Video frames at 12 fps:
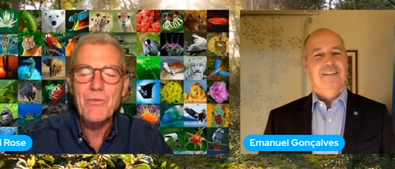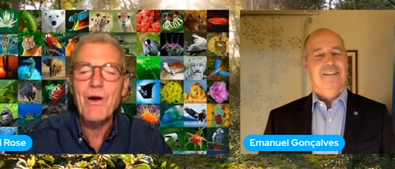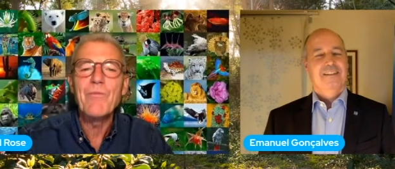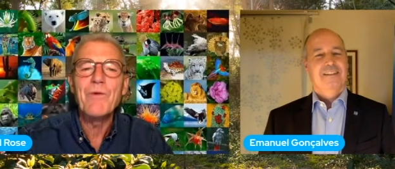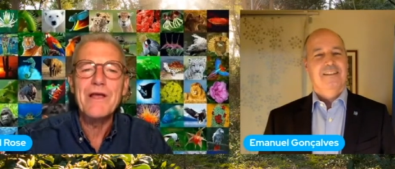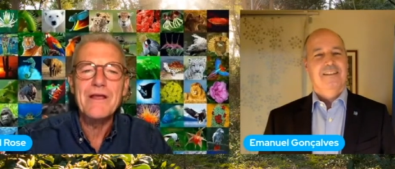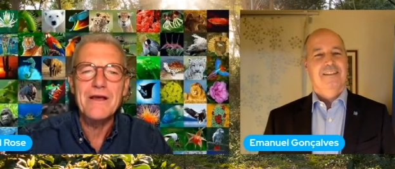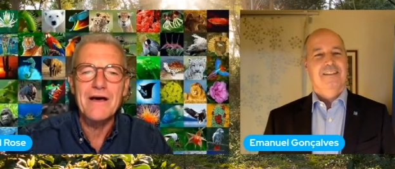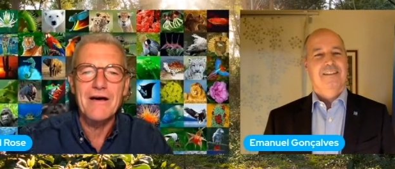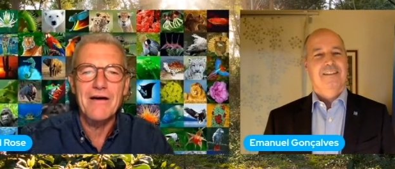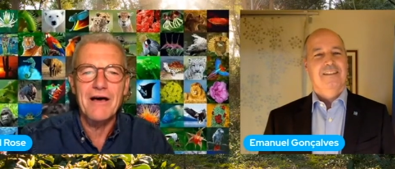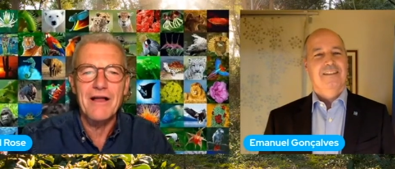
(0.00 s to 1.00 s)
Speaker 1: When we
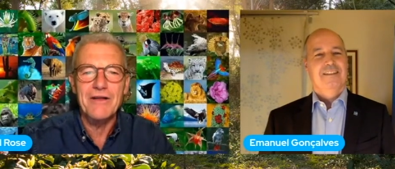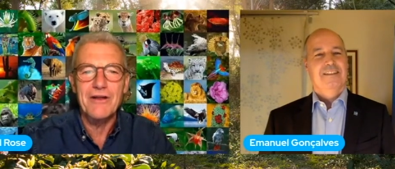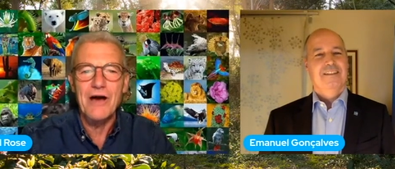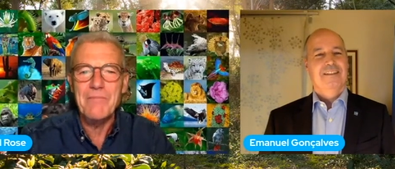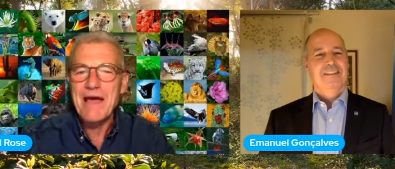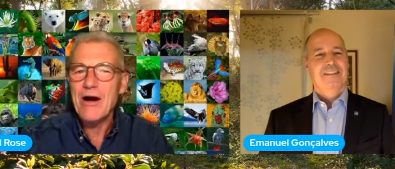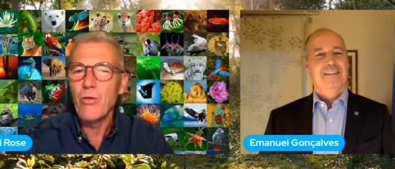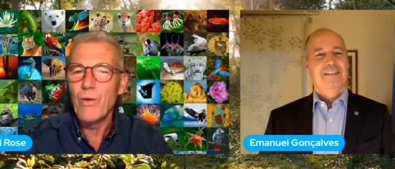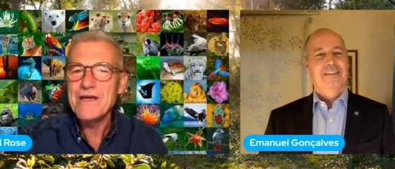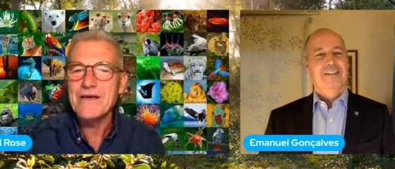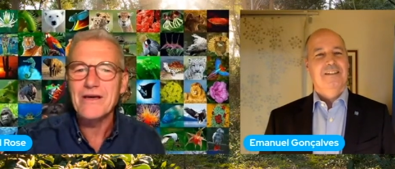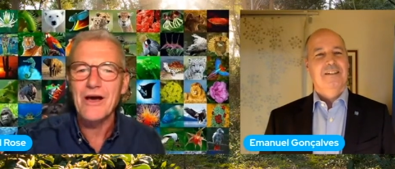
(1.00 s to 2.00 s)
uh, about a
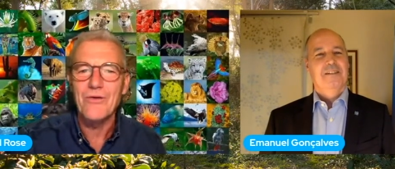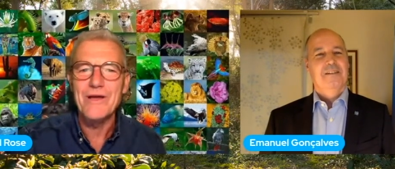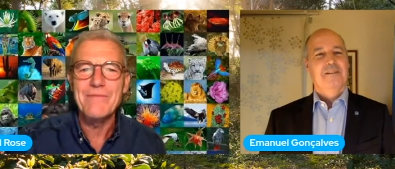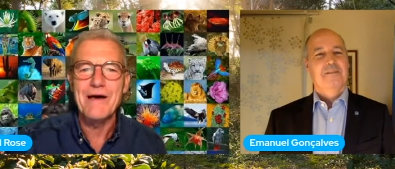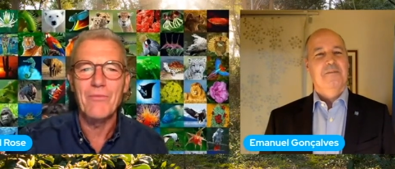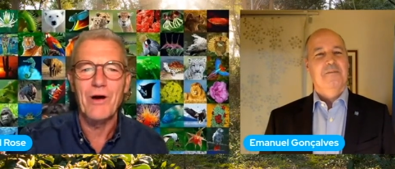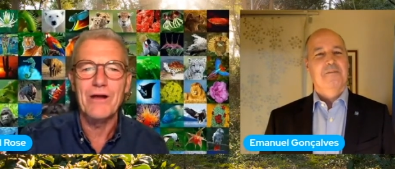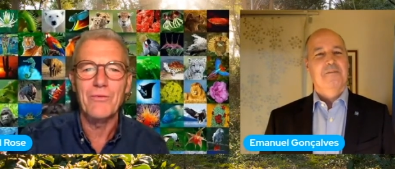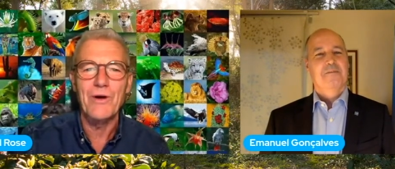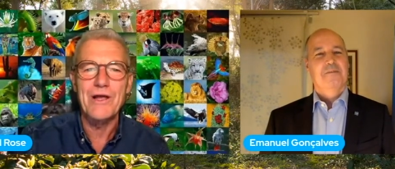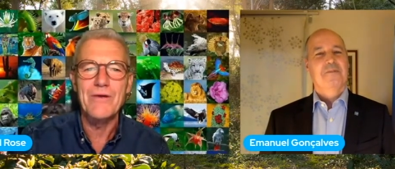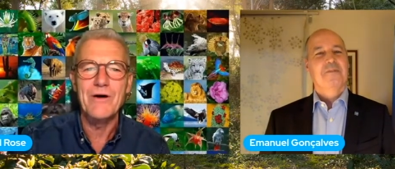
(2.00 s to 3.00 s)
week ago, Emanuel,
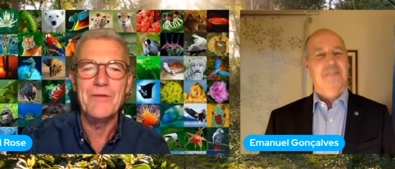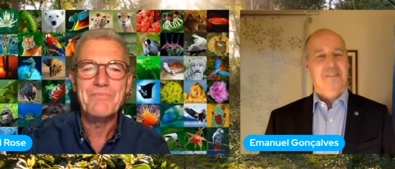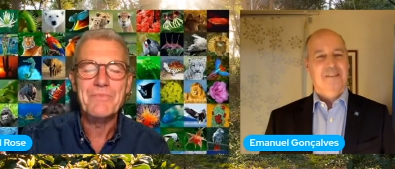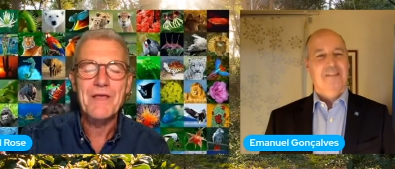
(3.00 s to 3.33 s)
we were